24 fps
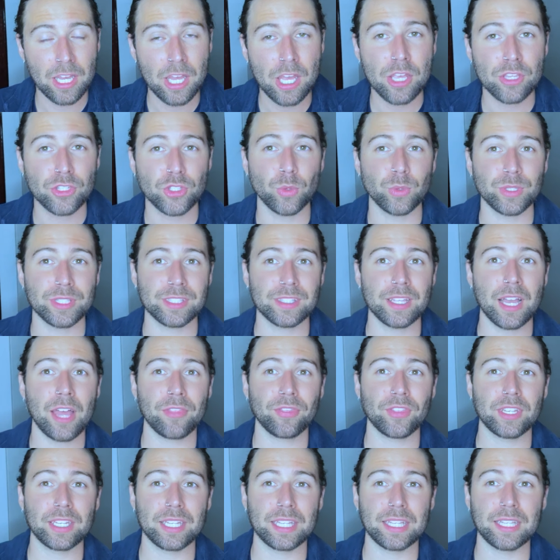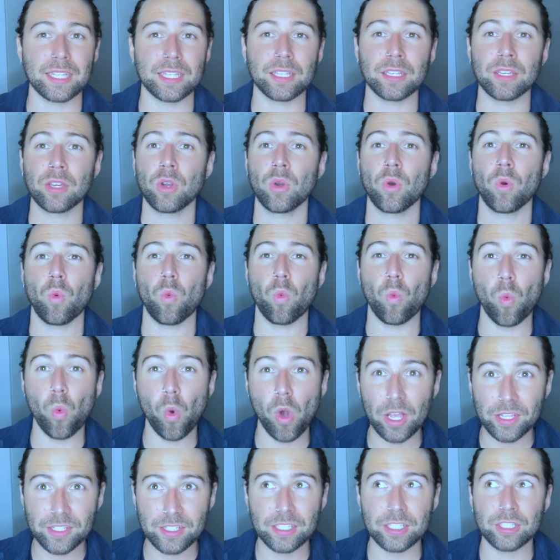So it's not that he
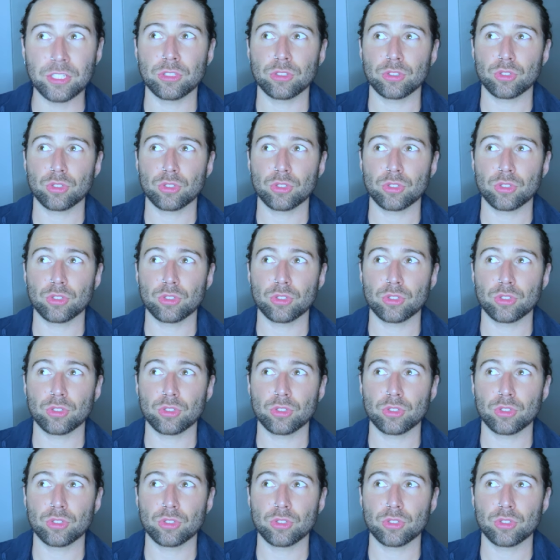wasn't